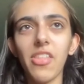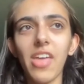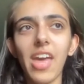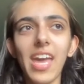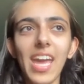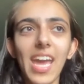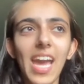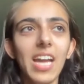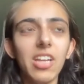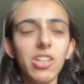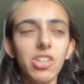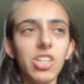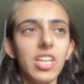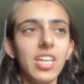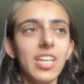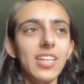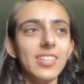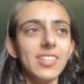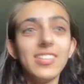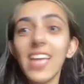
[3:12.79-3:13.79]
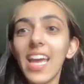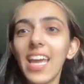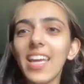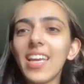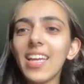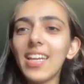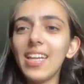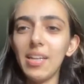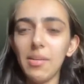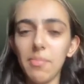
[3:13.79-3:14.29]
that it actually is
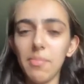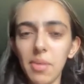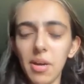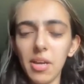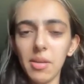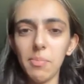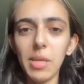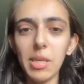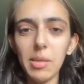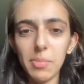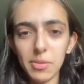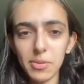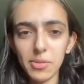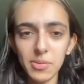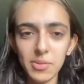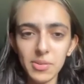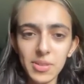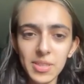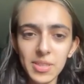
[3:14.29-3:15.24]
taken in by people?